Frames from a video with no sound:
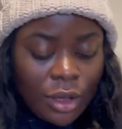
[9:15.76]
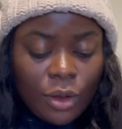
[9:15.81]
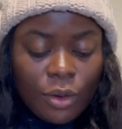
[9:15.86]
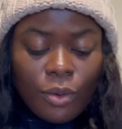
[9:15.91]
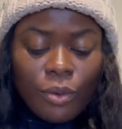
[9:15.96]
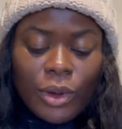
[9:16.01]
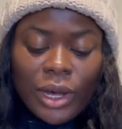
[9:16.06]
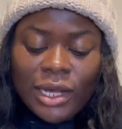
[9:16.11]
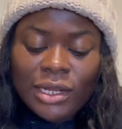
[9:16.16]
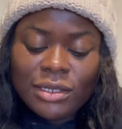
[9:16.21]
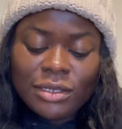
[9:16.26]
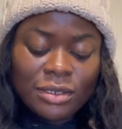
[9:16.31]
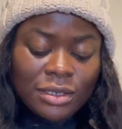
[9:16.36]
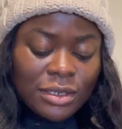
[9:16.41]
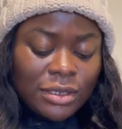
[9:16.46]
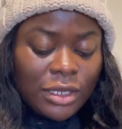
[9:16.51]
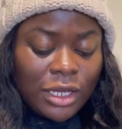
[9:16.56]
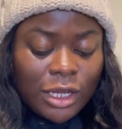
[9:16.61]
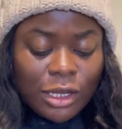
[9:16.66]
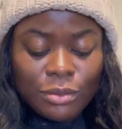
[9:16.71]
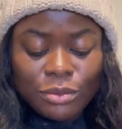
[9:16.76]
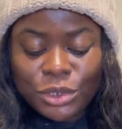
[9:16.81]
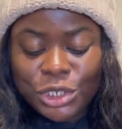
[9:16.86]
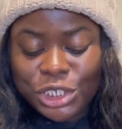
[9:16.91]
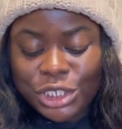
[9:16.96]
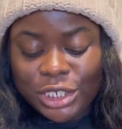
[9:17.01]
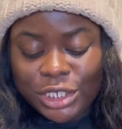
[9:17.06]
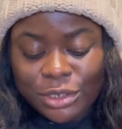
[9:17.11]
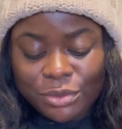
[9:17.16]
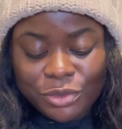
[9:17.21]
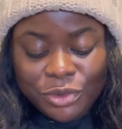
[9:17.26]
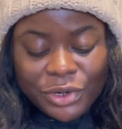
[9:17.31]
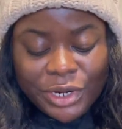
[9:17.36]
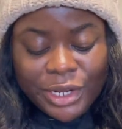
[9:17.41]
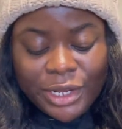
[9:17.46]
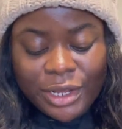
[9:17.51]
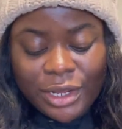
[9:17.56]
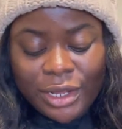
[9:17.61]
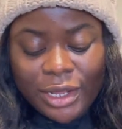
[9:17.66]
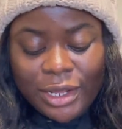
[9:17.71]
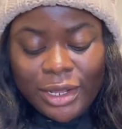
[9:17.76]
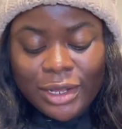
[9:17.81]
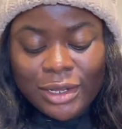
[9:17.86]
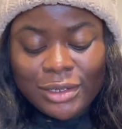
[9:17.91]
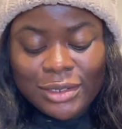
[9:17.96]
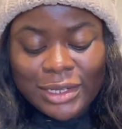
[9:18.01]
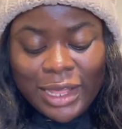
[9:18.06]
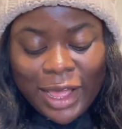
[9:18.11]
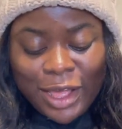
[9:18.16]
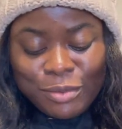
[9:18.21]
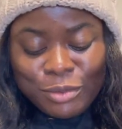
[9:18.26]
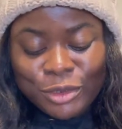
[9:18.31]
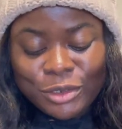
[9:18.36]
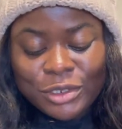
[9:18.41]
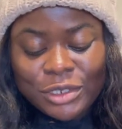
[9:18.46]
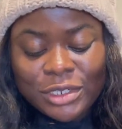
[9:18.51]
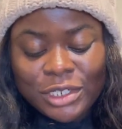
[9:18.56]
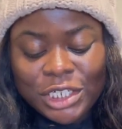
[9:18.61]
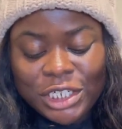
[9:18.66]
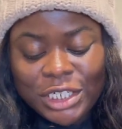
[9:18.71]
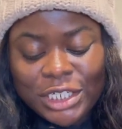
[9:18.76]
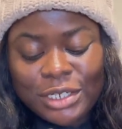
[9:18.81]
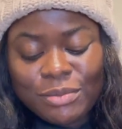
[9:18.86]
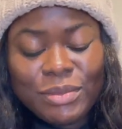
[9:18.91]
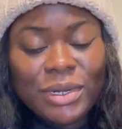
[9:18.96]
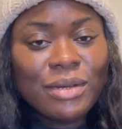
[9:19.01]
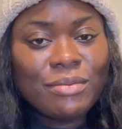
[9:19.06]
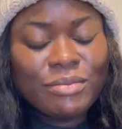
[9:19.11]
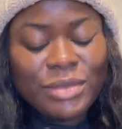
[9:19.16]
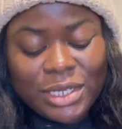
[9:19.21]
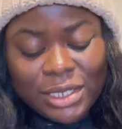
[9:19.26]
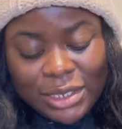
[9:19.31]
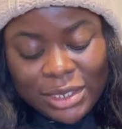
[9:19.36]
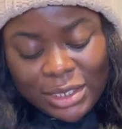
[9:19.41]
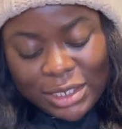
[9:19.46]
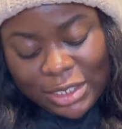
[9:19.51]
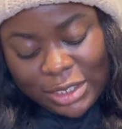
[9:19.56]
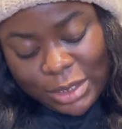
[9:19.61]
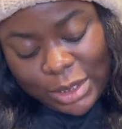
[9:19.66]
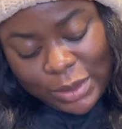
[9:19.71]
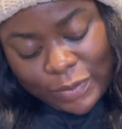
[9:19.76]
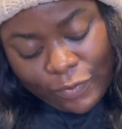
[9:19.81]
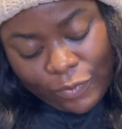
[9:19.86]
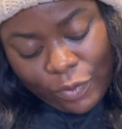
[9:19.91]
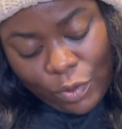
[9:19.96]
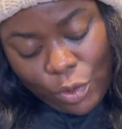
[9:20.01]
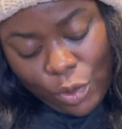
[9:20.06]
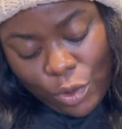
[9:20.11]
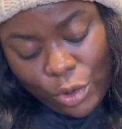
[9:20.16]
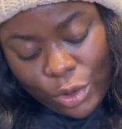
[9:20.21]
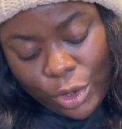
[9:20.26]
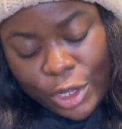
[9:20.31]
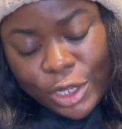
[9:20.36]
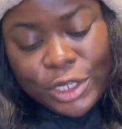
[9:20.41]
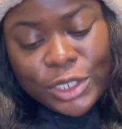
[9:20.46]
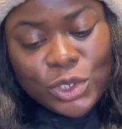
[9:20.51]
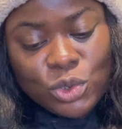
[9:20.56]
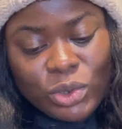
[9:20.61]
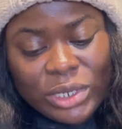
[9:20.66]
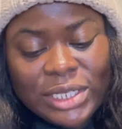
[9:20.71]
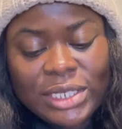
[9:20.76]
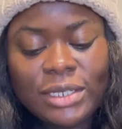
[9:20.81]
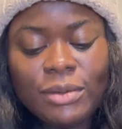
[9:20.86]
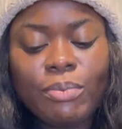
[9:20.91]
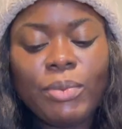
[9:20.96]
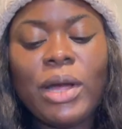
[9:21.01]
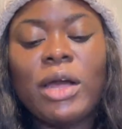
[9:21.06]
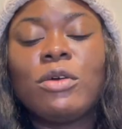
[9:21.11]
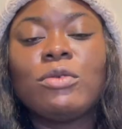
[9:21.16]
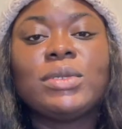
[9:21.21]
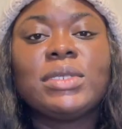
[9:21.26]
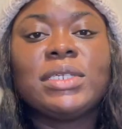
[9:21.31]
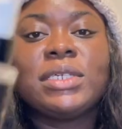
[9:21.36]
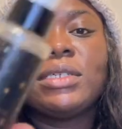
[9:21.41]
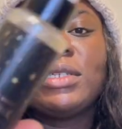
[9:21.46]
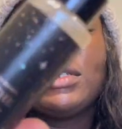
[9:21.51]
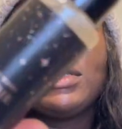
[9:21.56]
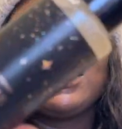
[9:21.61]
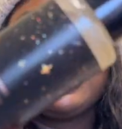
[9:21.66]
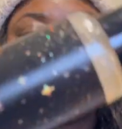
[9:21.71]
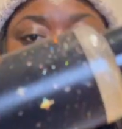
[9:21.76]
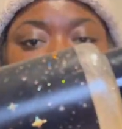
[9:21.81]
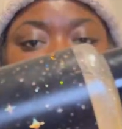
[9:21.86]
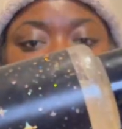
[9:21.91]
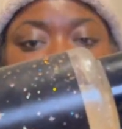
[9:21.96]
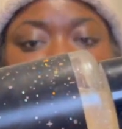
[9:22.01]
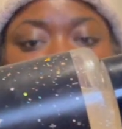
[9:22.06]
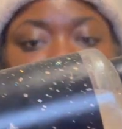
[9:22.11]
while this shimmery diamond shimmer mist is for £20, and this is how it